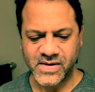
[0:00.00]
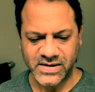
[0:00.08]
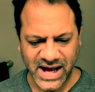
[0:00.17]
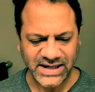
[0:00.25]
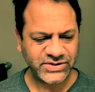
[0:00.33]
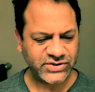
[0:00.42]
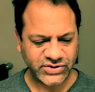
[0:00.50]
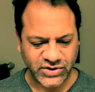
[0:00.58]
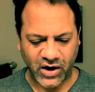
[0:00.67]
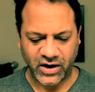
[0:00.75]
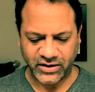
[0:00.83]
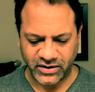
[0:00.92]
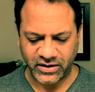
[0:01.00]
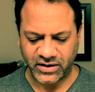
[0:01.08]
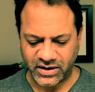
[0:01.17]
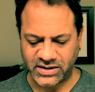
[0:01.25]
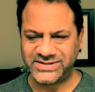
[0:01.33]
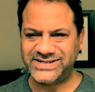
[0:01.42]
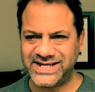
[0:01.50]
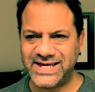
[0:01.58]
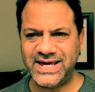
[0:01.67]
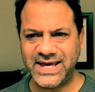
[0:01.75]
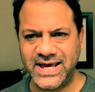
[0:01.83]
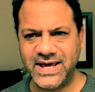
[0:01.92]
Nice starter
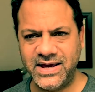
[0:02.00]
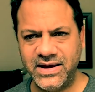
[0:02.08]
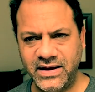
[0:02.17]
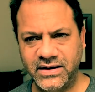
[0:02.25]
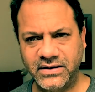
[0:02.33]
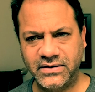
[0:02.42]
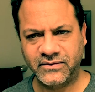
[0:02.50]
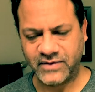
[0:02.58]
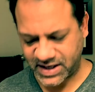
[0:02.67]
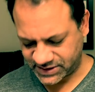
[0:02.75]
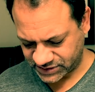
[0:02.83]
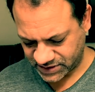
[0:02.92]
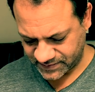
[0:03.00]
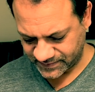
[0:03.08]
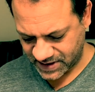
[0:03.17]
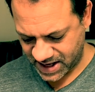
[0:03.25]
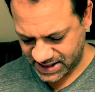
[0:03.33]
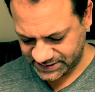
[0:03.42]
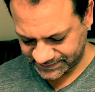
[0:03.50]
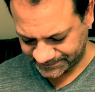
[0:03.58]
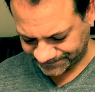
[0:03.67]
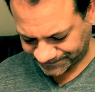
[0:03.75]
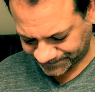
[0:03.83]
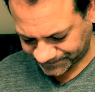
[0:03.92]
DE razor, guys.
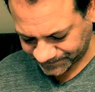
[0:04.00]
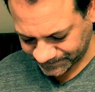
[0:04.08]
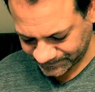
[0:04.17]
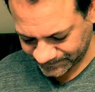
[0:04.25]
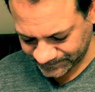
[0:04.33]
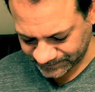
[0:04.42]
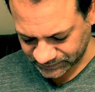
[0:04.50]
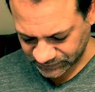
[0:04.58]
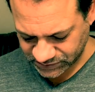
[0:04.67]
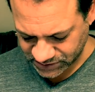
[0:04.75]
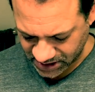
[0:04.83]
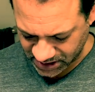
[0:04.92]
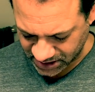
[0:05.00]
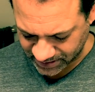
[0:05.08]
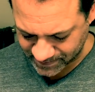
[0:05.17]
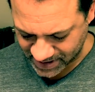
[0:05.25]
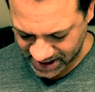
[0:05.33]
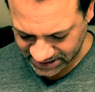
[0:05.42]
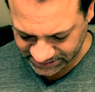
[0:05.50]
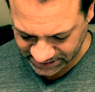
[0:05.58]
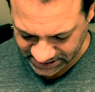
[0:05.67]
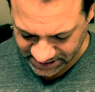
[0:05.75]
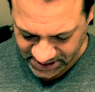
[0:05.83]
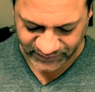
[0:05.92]
So I'll unbox it.